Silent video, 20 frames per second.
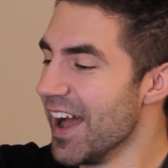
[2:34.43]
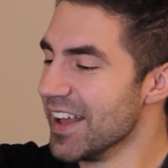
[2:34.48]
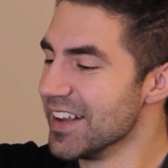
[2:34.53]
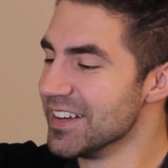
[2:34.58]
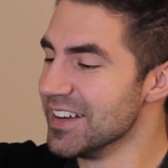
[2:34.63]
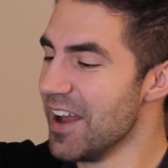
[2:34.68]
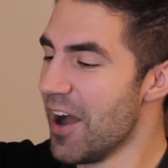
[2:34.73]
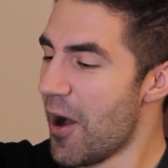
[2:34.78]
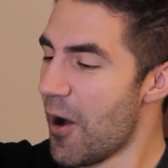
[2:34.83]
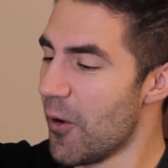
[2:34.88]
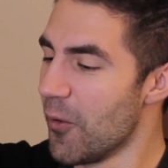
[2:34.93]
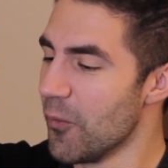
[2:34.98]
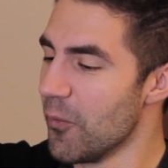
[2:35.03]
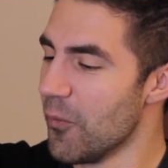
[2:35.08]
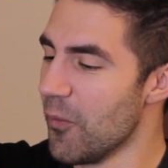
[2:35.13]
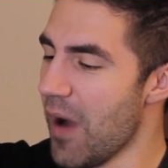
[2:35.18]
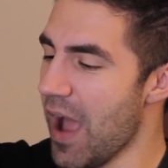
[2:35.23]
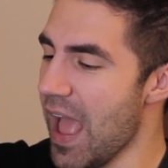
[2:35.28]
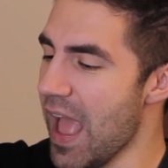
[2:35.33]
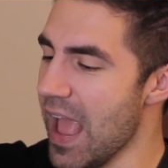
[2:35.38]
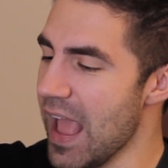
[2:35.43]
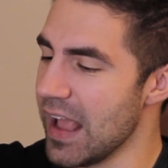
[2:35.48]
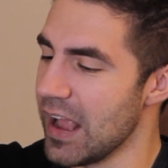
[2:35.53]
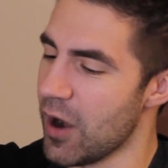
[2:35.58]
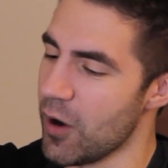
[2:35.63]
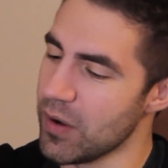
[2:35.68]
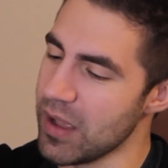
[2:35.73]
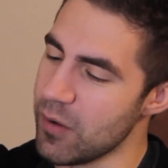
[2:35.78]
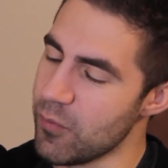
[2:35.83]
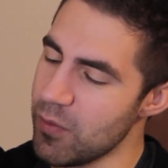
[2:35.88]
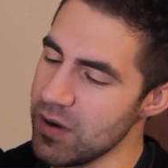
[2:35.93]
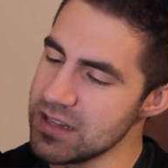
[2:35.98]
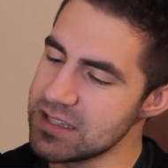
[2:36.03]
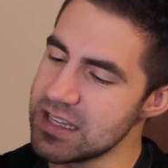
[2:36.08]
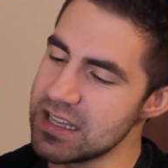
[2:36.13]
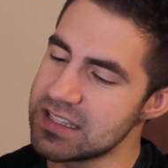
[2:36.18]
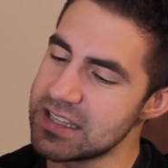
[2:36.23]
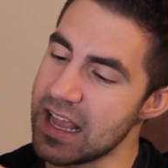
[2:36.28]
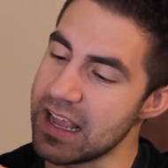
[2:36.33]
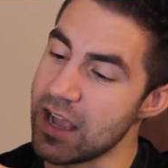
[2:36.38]
No way. Okay, what does
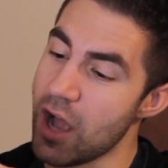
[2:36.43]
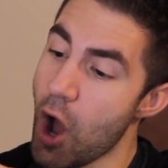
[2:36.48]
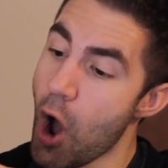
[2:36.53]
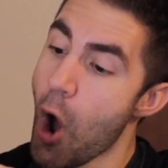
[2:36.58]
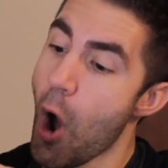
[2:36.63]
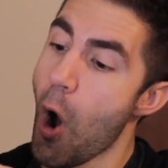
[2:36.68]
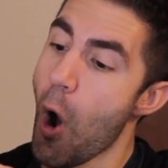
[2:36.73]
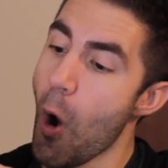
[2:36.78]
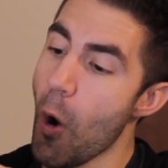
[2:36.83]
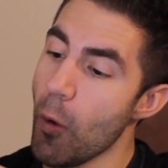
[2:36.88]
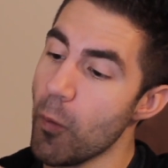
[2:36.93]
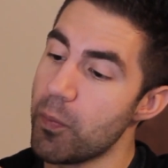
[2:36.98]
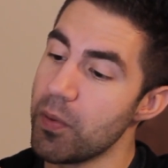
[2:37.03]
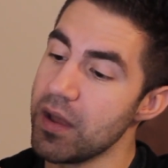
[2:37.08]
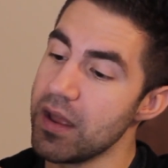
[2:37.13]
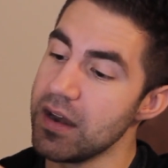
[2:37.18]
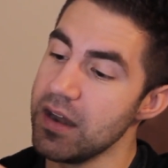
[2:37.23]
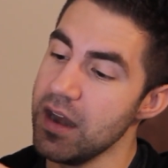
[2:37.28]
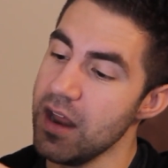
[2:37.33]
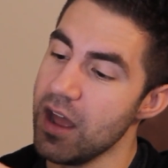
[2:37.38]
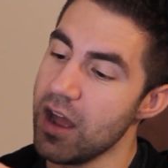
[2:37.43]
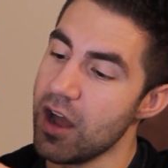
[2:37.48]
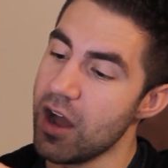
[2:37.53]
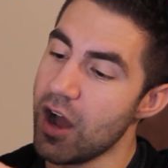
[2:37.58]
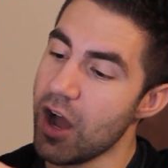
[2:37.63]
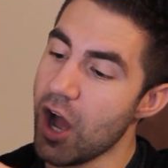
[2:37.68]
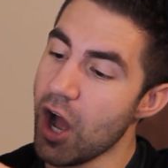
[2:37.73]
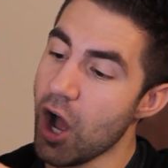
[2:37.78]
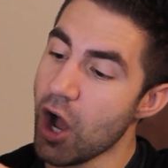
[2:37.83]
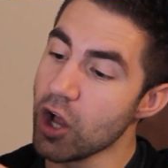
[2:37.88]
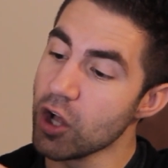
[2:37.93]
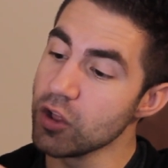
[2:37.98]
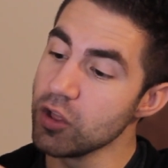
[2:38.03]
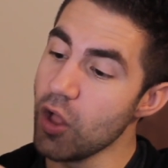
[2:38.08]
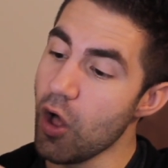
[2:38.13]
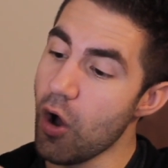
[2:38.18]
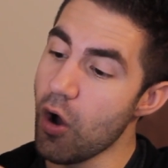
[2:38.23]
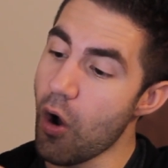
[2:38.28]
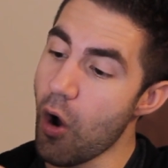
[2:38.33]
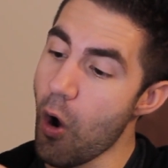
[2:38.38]
this say? Open,
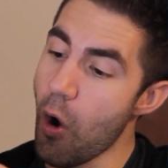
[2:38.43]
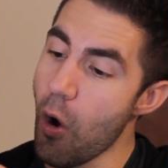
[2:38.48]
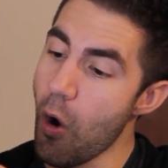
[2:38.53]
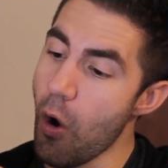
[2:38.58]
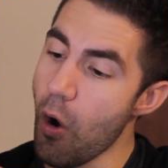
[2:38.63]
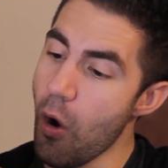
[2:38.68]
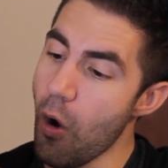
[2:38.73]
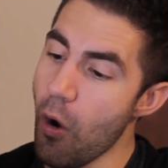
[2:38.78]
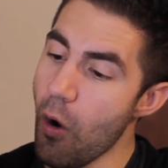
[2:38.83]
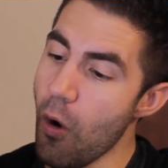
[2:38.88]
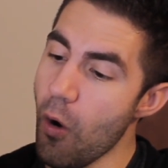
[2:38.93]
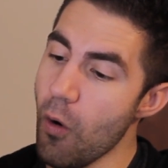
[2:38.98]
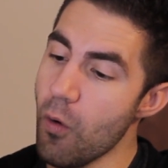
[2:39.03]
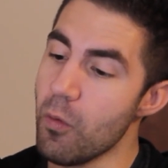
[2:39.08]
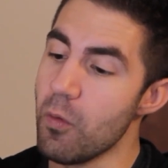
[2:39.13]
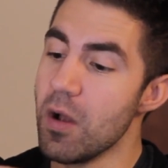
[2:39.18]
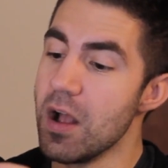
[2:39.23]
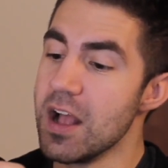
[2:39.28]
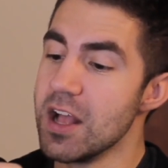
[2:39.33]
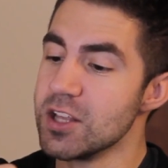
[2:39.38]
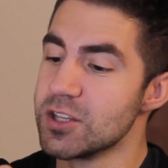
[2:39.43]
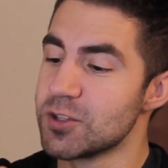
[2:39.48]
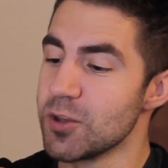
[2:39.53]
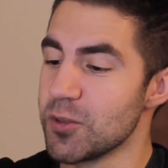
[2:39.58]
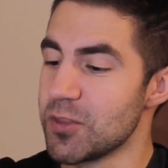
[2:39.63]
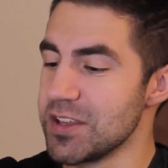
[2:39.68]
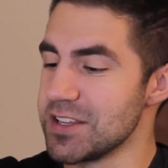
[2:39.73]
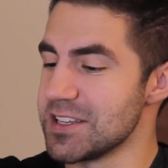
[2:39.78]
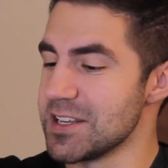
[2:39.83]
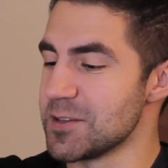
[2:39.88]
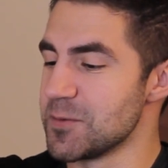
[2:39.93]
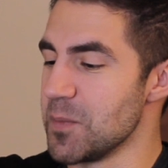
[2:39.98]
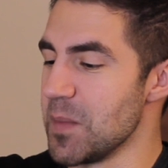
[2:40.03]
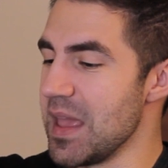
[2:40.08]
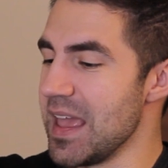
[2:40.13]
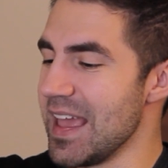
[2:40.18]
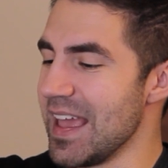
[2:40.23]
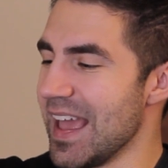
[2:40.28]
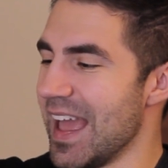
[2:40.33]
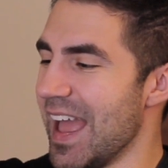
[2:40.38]
close. Oh, so this is
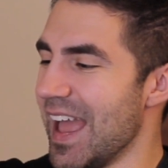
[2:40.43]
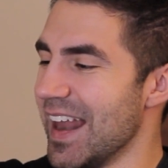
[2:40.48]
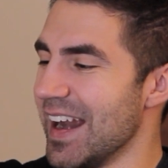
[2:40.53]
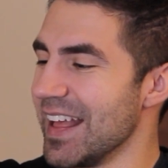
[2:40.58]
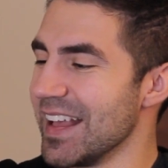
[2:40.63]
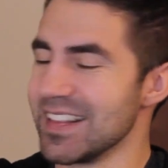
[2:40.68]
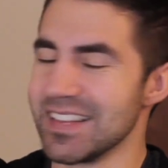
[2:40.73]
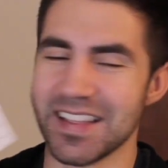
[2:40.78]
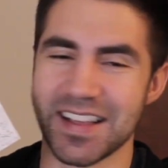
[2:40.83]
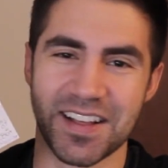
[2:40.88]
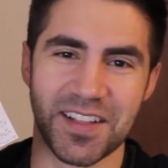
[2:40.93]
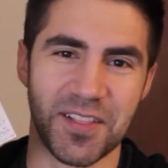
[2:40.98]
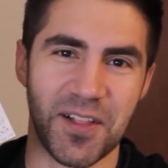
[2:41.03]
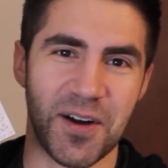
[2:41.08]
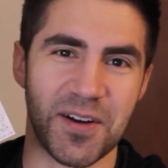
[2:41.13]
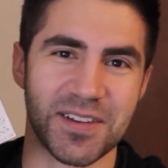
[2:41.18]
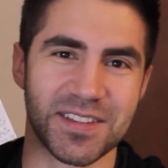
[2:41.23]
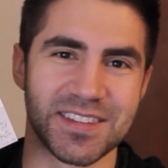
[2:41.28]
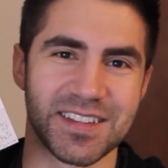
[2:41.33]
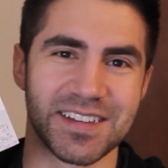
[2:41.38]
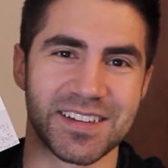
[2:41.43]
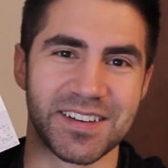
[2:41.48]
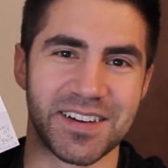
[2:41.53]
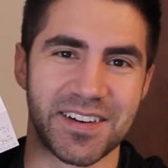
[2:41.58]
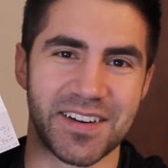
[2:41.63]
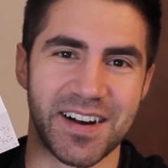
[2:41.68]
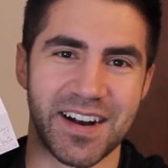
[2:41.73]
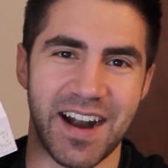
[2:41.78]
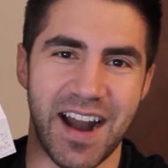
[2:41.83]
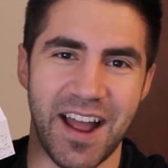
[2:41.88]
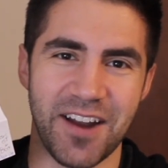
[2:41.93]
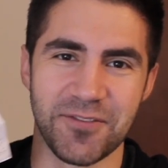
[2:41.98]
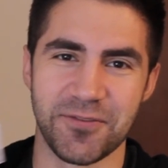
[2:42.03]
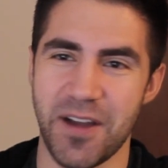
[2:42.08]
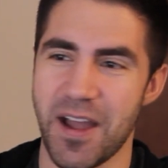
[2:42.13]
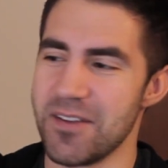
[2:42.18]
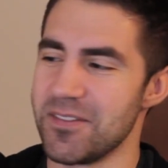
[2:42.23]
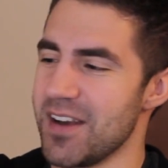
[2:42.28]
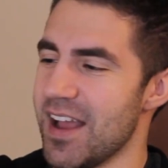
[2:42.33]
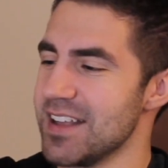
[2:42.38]
me hitting the close the door on
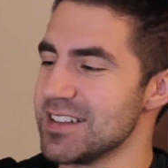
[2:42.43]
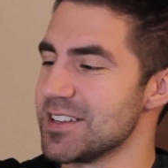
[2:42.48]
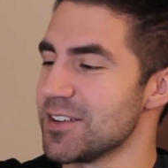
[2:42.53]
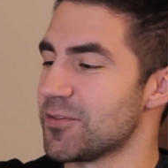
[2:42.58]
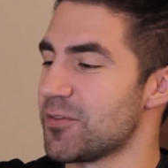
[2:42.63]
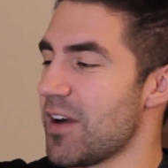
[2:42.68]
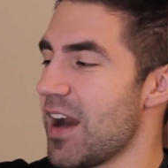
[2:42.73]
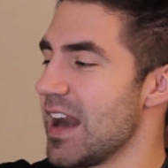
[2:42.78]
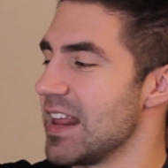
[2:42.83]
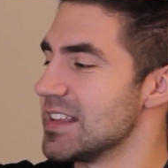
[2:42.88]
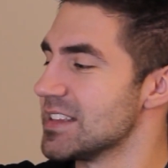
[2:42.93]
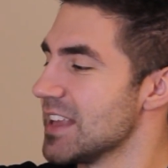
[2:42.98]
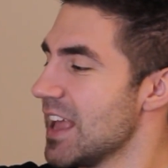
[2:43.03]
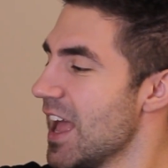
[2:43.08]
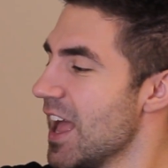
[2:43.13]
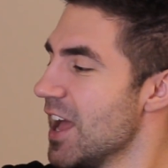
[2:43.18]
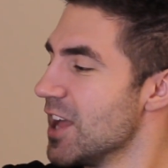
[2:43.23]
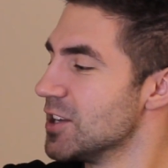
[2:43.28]
Five Nights at Freddy's.